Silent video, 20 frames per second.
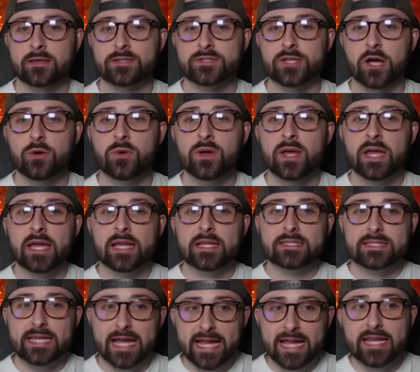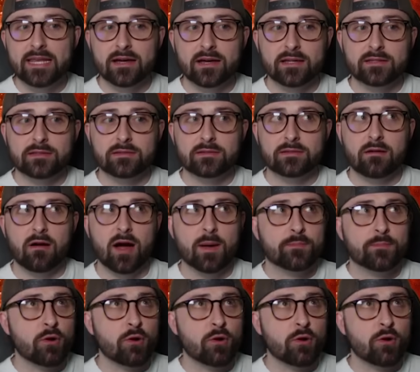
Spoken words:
So Taylor, I